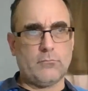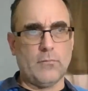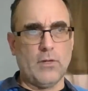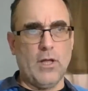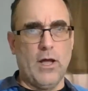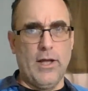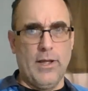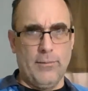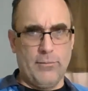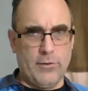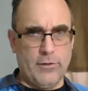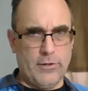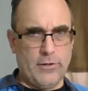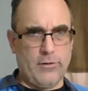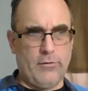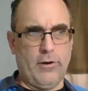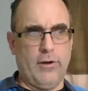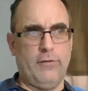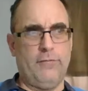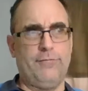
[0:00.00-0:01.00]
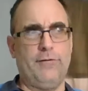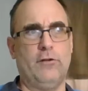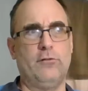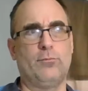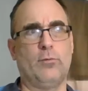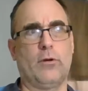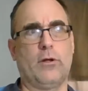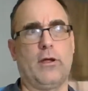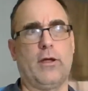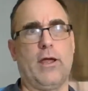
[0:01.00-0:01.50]
I am going to create a
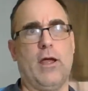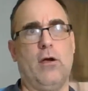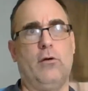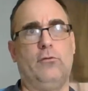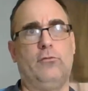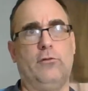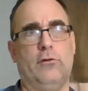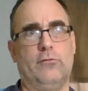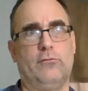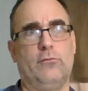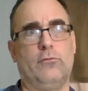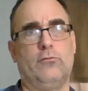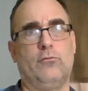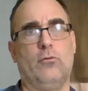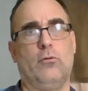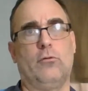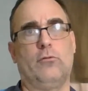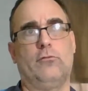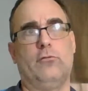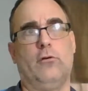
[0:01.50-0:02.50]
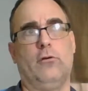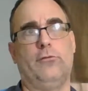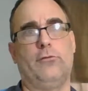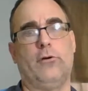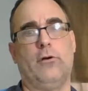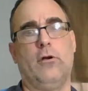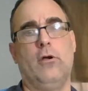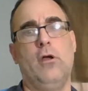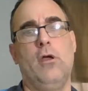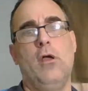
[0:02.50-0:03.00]
Facebook account just for Stroke Assaulter,